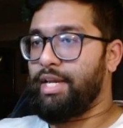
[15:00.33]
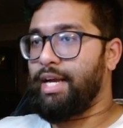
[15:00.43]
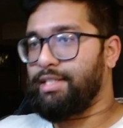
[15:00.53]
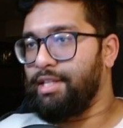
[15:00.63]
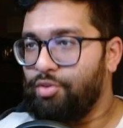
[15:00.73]
Yeah,
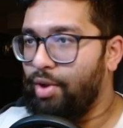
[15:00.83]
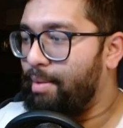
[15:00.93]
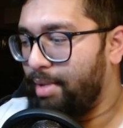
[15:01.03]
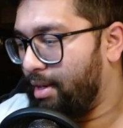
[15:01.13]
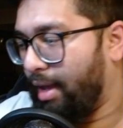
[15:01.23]
see, this is what I
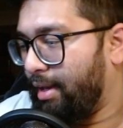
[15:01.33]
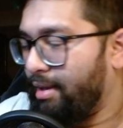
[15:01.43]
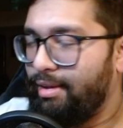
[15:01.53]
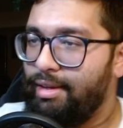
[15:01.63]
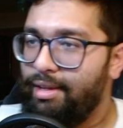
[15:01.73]
mean. Like,
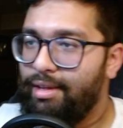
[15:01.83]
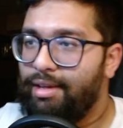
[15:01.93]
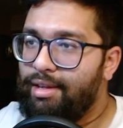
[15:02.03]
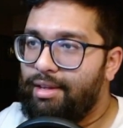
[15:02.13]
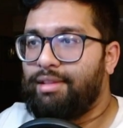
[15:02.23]

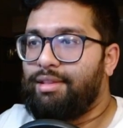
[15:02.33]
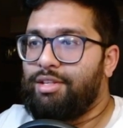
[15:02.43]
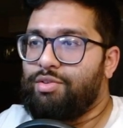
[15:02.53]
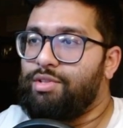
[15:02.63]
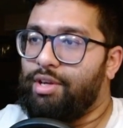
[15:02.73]

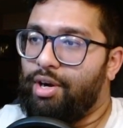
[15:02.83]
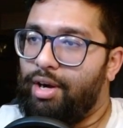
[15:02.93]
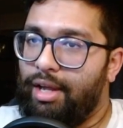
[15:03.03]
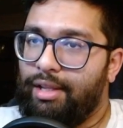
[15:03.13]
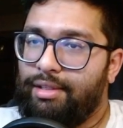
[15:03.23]
this was the
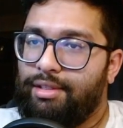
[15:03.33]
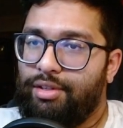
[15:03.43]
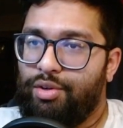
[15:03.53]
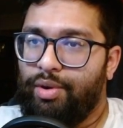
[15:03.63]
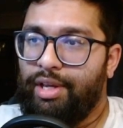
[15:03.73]
call.
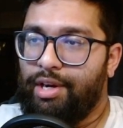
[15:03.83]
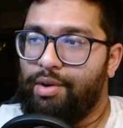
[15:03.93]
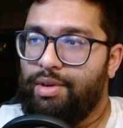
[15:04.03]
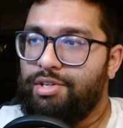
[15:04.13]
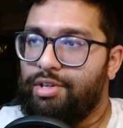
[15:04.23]
Create a
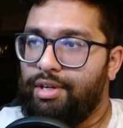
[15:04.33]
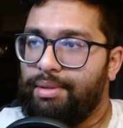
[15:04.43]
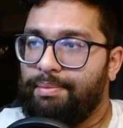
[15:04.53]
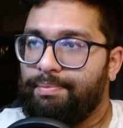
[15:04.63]
creature.